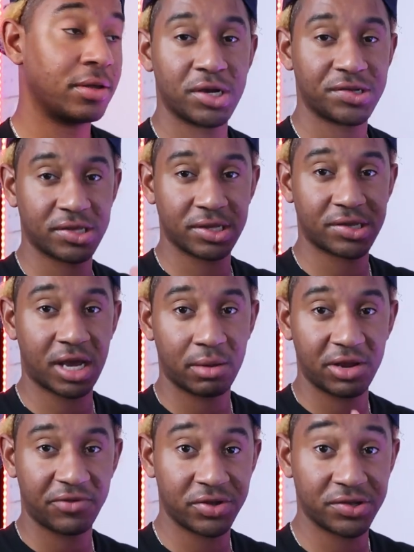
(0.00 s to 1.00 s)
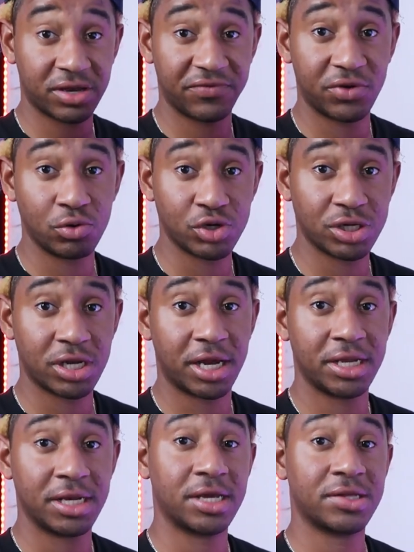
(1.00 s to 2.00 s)
Because of the time difference confusion, I
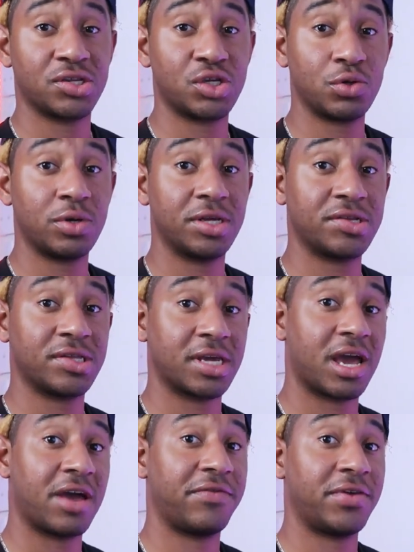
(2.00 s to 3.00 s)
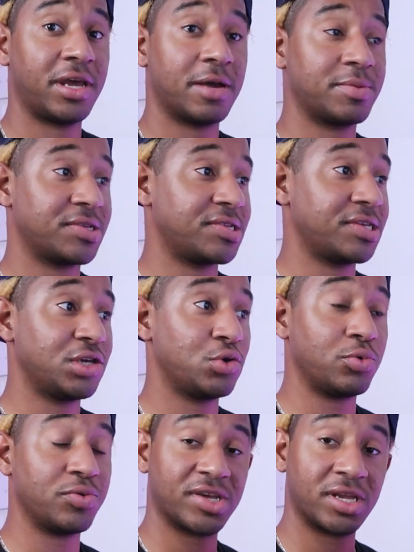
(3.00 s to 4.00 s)
didn't get to tune into the Caffeine App to see
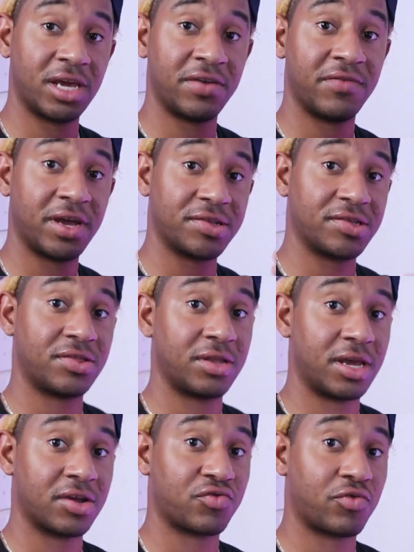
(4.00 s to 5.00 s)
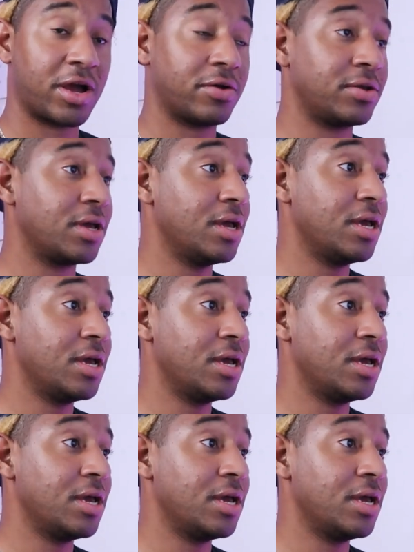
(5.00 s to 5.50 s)
who was gonna advance to the next round.